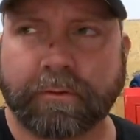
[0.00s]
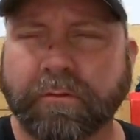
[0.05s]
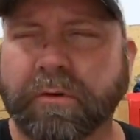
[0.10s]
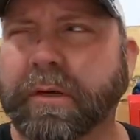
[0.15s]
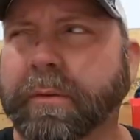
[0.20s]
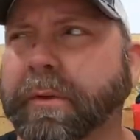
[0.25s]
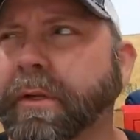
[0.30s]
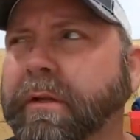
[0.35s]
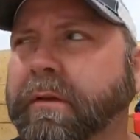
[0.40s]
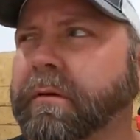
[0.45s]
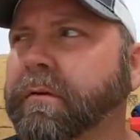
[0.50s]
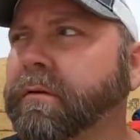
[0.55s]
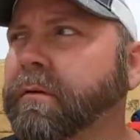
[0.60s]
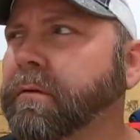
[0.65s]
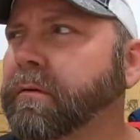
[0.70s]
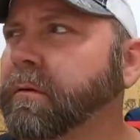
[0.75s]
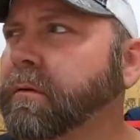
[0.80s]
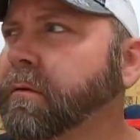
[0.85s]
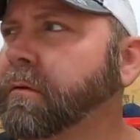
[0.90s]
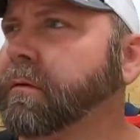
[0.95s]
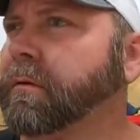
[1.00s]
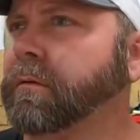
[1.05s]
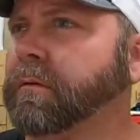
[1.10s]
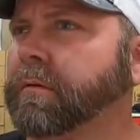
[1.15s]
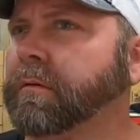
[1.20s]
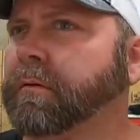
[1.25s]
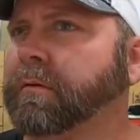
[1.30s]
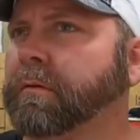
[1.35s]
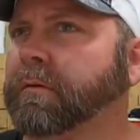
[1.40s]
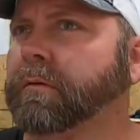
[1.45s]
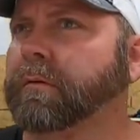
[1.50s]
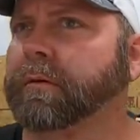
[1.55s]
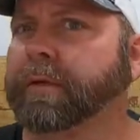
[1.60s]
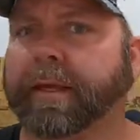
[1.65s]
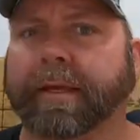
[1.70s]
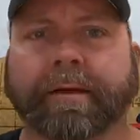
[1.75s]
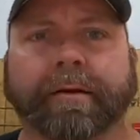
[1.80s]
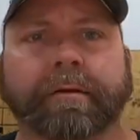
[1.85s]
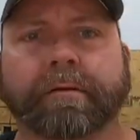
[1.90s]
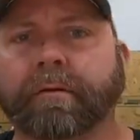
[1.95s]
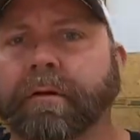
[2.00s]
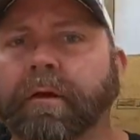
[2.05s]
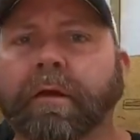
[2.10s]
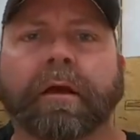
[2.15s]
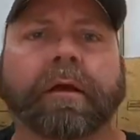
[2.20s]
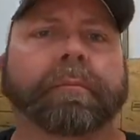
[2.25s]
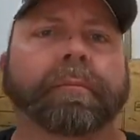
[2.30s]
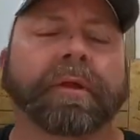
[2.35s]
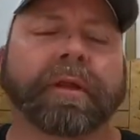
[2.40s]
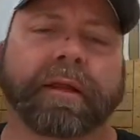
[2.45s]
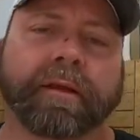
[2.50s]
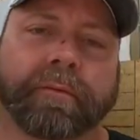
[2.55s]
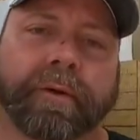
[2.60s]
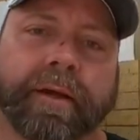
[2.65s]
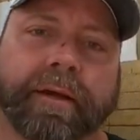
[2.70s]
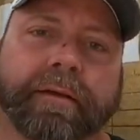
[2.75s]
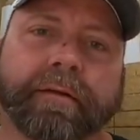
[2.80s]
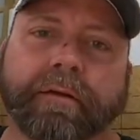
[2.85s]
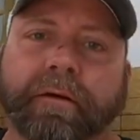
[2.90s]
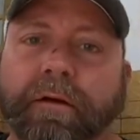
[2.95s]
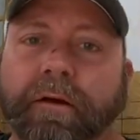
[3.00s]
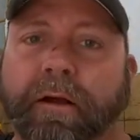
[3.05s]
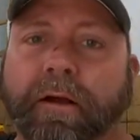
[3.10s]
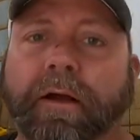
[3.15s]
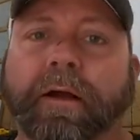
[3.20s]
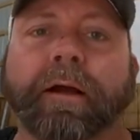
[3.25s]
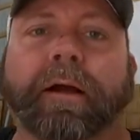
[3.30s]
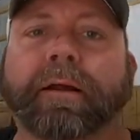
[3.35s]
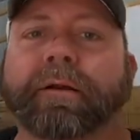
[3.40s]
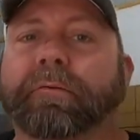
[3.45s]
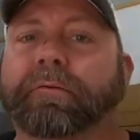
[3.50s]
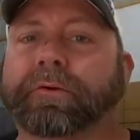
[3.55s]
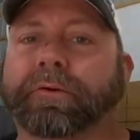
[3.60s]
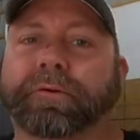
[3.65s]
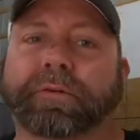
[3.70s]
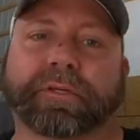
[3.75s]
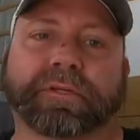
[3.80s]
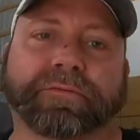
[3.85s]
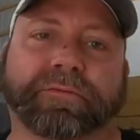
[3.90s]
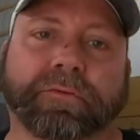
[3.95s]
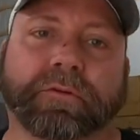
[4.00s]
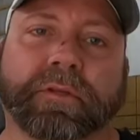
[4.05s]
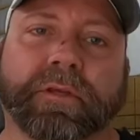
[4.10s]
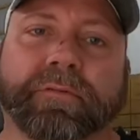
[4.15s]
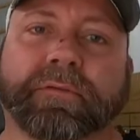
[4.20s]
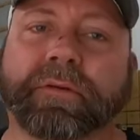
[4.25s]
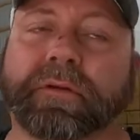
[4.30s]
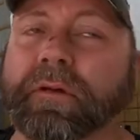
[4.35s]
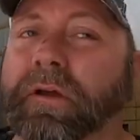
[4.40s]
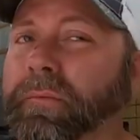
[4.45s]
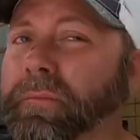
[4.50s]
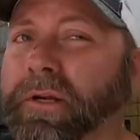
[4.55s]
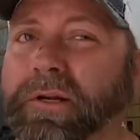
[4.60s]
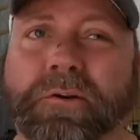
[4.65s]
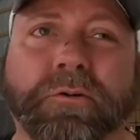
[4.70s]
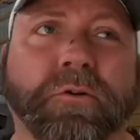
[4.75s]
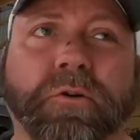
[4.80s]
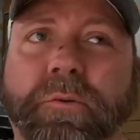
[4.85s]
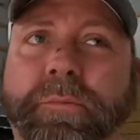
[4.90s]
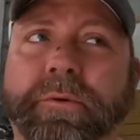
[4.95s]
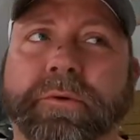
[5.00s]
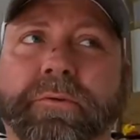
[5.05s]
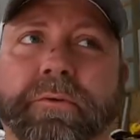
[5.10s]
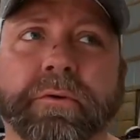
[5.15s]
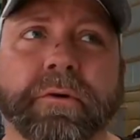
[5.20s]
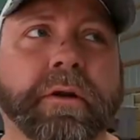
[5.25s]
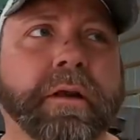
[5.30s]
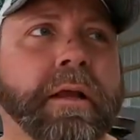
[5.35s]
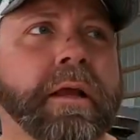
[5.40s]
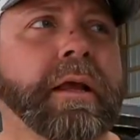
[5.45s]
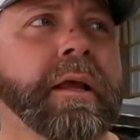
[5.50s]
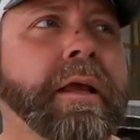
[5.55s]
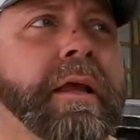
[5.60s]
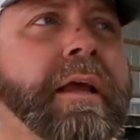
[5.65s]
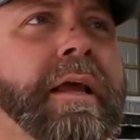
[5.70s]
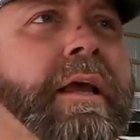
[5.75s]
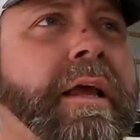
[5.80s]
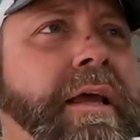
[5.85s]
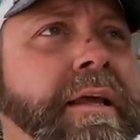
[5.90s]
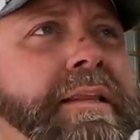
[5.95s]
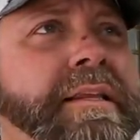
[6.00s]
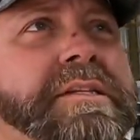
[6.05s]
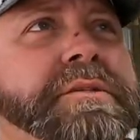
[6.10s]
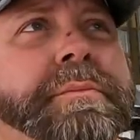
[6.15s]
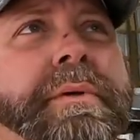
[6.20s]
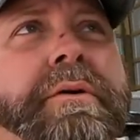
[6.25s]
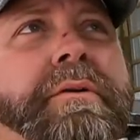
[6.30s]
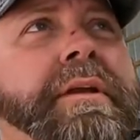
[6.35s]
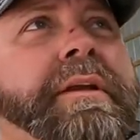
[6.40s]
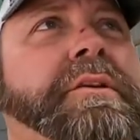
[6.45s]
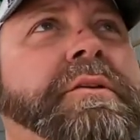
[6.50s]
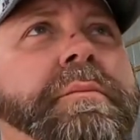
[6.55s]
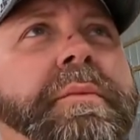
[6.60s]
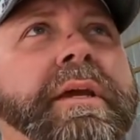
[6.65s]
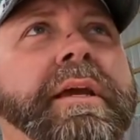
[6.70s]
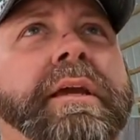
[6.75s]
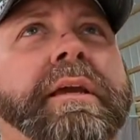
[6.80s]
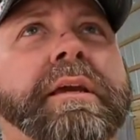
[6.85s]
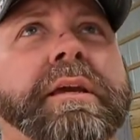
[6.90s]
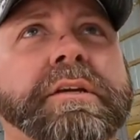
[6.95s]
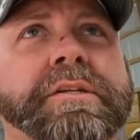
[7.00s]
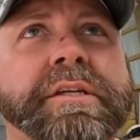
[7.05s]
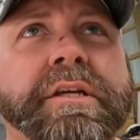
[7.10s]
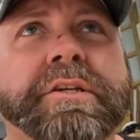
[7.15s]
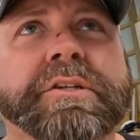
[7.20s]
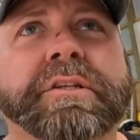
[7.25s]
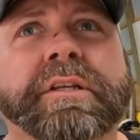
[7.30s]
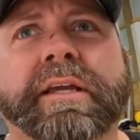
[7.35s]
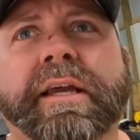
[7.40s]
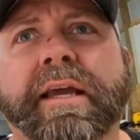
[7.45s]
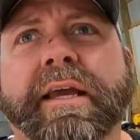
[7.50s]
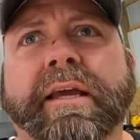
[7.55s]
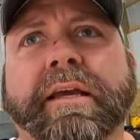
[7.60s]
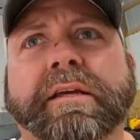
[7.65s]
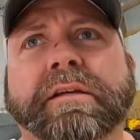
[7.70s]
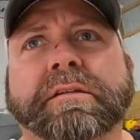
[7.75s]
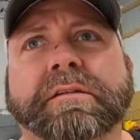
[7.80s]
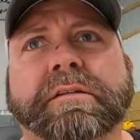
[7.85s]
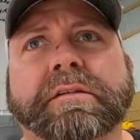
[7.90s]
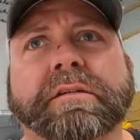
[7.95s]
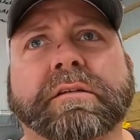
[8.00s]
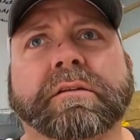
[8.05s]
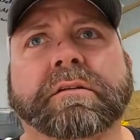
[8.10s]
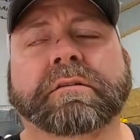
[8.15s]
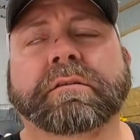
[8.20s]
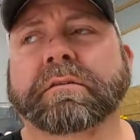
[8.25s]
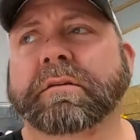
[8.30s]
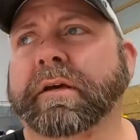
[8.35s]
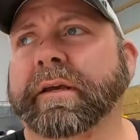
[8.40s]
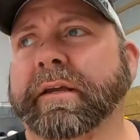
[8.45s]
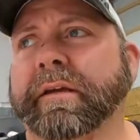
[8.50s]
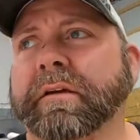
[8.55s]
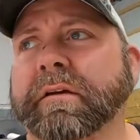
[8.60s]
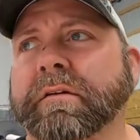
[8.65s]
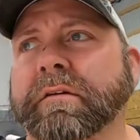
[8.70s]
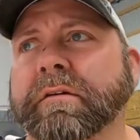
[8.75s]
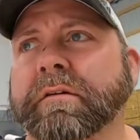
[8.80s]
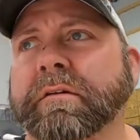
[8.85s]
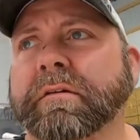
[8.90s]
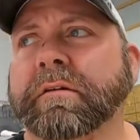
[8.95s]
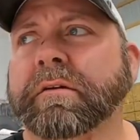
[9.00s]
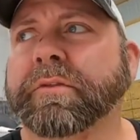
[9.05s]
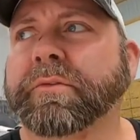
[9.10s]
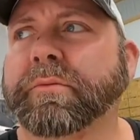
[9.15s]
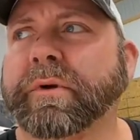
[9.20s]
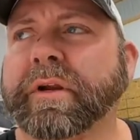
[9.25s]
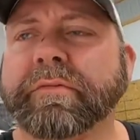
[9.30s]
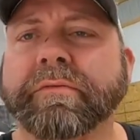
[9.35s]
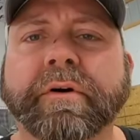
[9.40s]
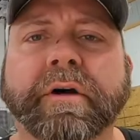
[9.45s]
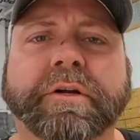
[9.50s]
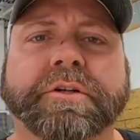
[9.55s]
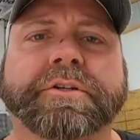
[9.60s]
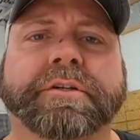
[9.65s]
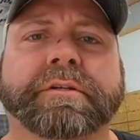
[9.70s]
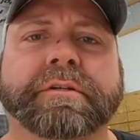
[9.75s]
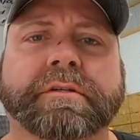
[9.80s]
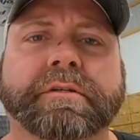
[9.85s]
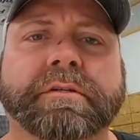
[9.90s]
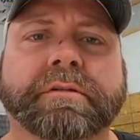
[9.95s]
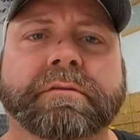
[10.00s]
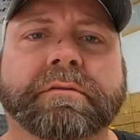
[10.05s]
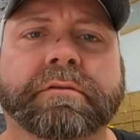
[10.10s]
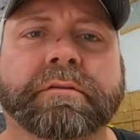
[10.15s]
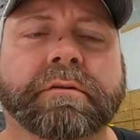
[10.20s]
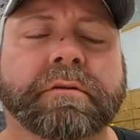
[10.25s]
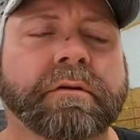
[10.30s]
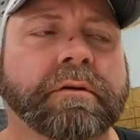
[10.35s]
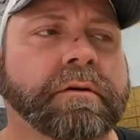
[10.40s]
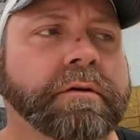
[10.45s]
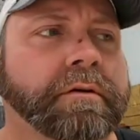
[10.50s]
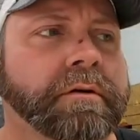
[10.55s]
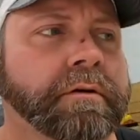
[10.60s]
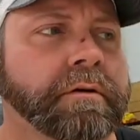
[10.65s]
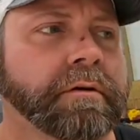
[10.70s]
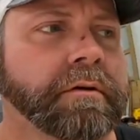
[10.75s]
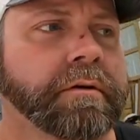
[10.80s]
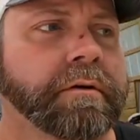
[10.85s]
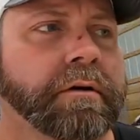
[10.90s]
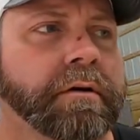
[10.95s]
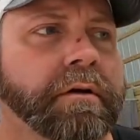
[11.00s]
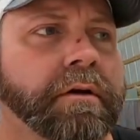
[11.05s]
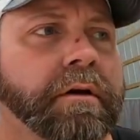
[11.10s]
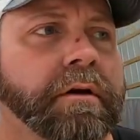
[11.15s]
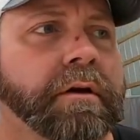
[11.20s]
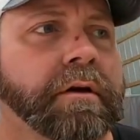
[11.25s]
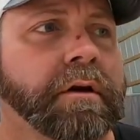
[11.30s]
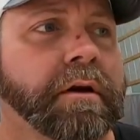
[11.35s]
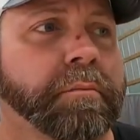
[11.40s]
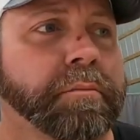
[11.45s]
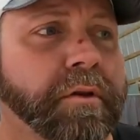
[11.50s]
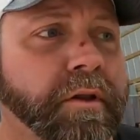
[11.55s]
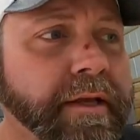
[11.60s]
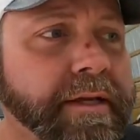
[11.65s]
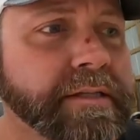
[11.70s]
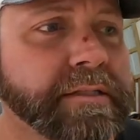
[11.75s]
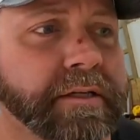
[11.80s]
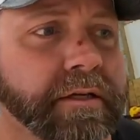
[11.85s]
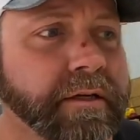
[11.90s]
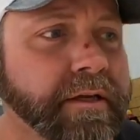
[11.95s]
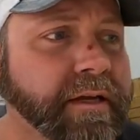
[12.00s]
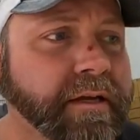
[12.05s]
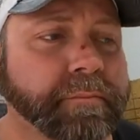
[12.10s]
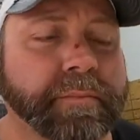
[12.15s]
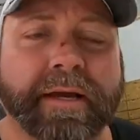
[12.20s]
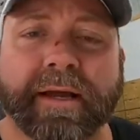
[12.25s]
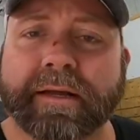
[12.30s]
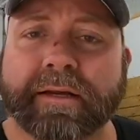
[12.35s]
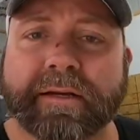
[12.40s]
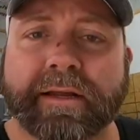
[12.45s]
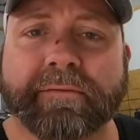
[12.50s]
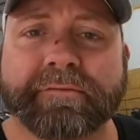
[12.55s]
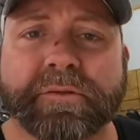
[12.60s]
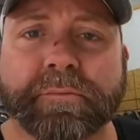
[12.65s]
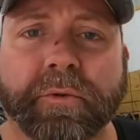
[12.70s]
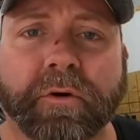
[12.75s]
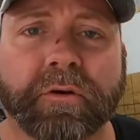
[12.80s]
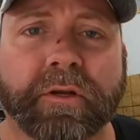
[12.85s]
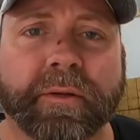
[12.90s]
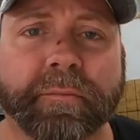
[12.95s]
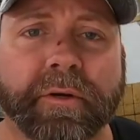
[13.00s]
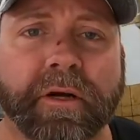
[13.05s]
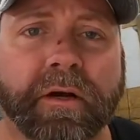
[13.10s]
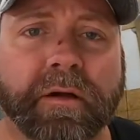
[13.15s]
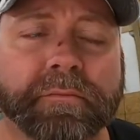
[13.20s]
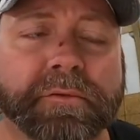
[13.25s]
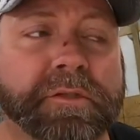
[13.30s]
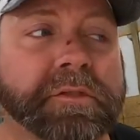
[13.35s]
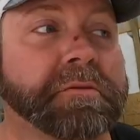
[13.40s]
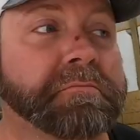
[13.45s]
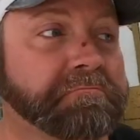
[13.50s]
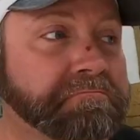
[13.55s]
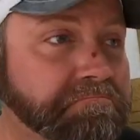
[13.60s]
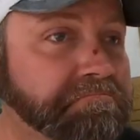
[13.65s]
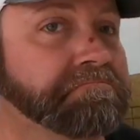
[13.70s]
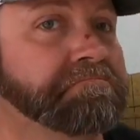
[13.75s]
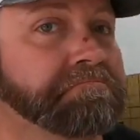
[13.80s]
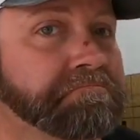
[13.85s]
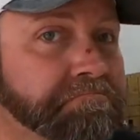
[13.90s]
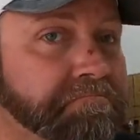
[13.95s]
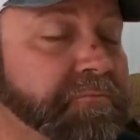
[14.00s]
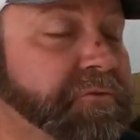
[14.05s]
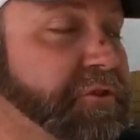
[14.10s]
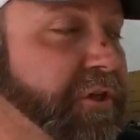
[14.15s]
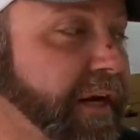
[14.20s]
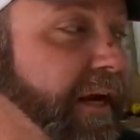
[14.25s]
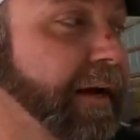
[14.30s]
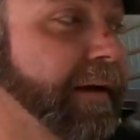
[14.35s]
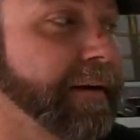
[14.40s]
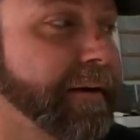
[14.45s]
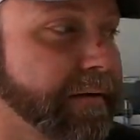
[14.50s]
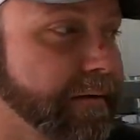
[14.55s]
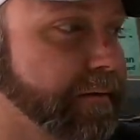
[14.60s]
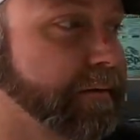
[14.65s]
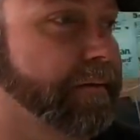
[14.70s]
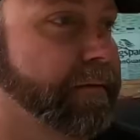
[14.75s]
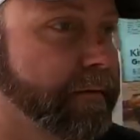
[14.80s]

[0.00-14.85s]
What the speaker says: Wait a minute. Yeah. But anyway, I don't do this for a living. I'm not a carpenter. And this building to me essentially has like 3 functions. A place to kick back and have some barley pops. Check.